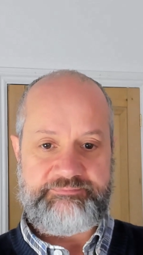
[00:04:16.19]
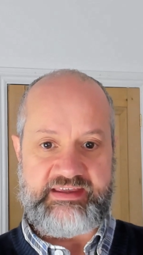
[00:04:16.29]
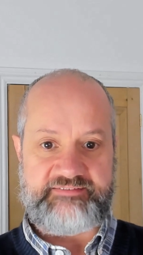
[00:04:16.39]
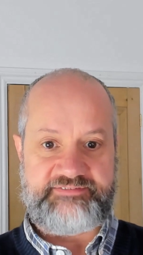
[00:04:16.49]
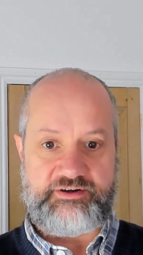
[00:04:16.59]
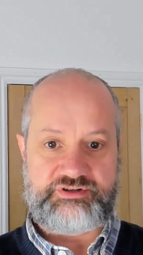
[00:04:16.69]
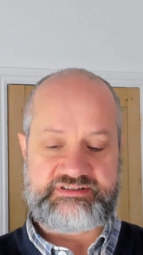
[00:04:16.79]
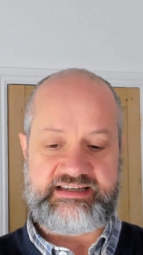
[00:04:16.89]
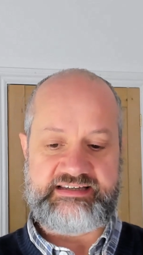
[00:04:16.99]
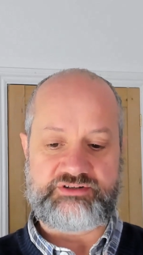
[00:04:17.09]
It
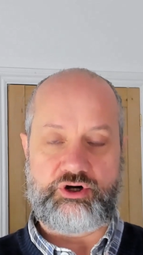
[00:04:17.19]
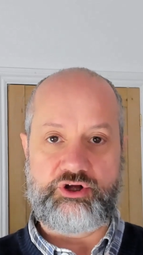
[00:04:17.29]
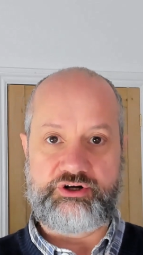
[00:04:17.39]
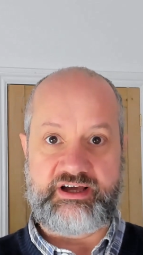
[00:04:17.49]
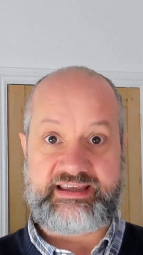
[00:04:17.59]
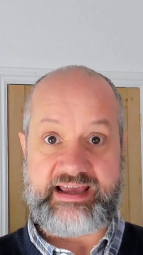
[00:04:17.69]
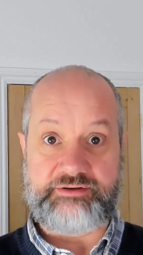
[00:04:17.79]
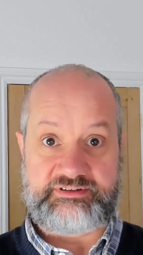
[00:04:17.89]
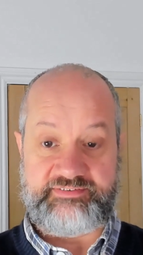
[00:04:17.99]
focuses on account